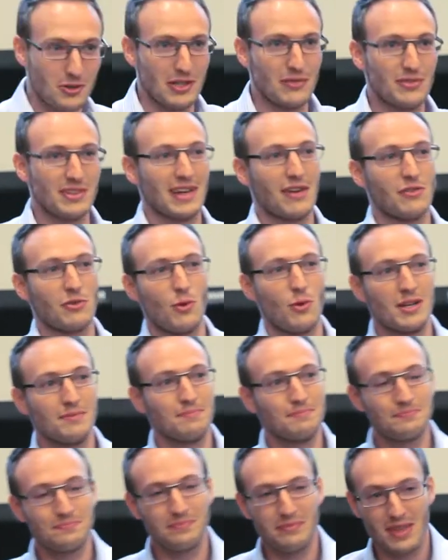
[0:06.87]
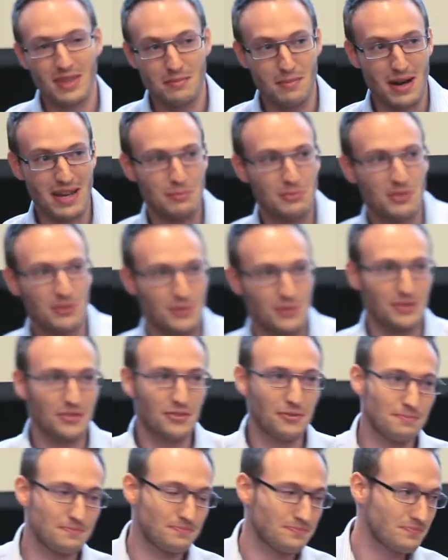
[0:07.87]
Good evening, everyone. My name is
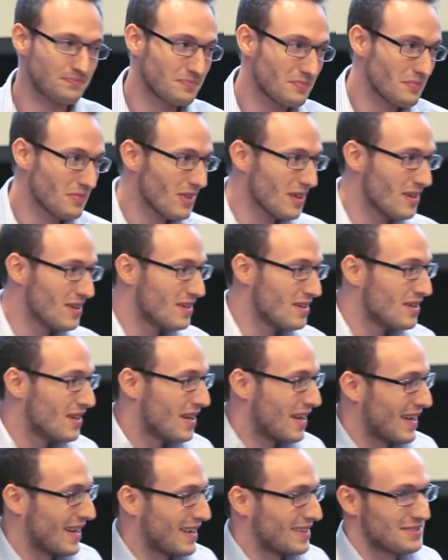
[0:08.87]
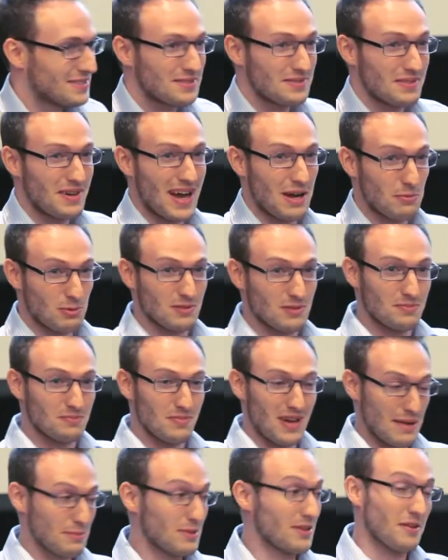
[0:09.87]
Chris, and
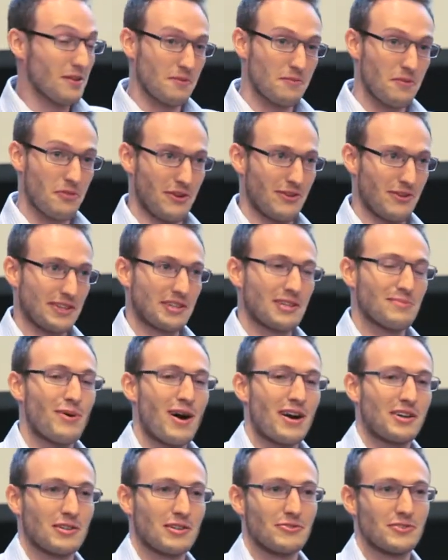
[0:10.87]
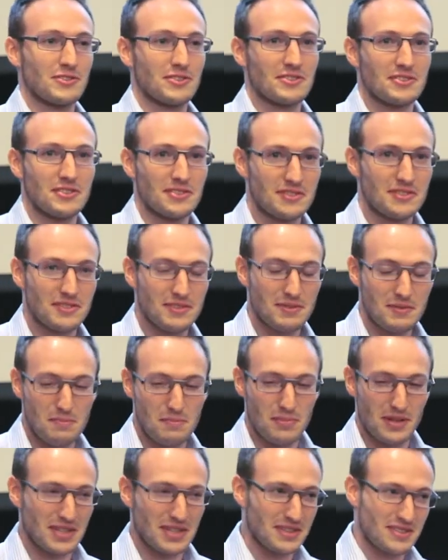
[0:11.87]
I'm a theoretical particle physicist,
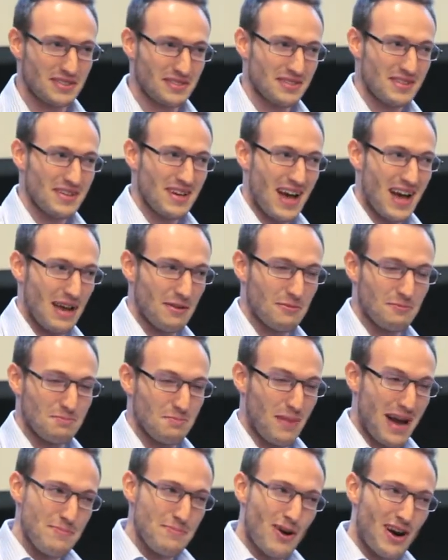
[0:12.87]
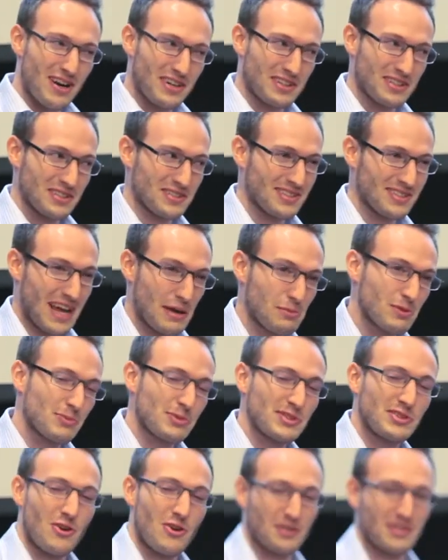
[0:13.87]
but my particles that I will
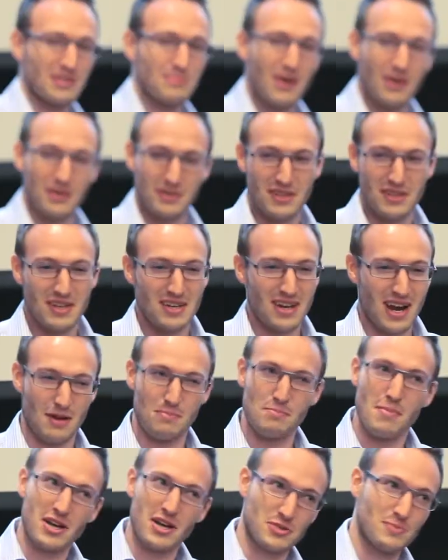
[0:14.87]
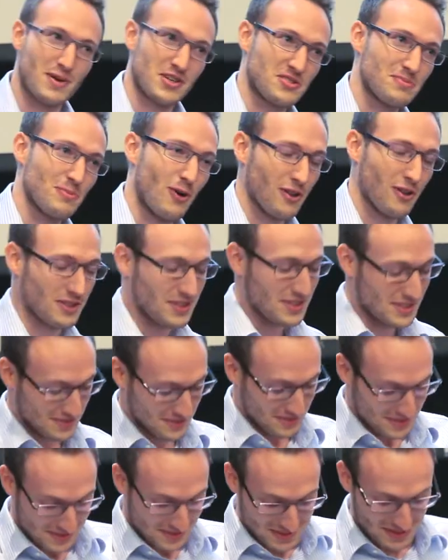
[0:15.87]
be talking about are much, much smaller
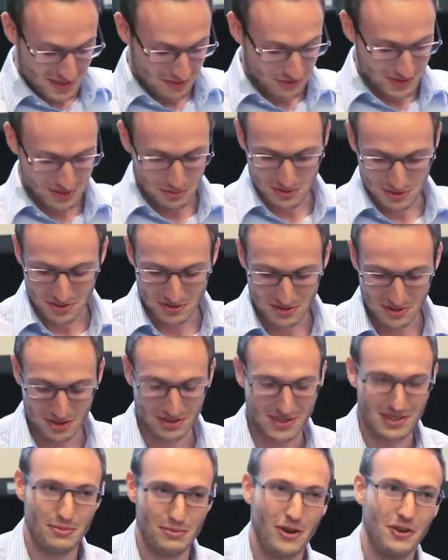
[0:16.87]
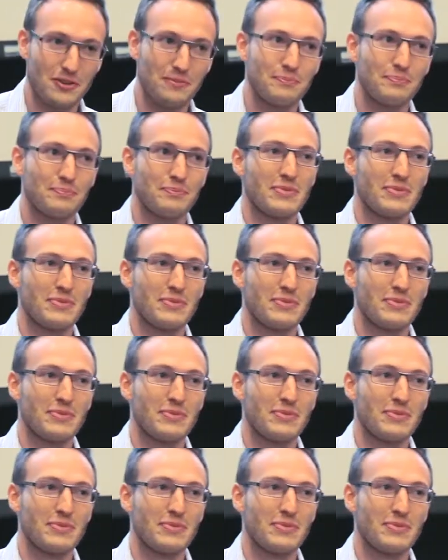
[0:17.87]
than Zafir was just talking about.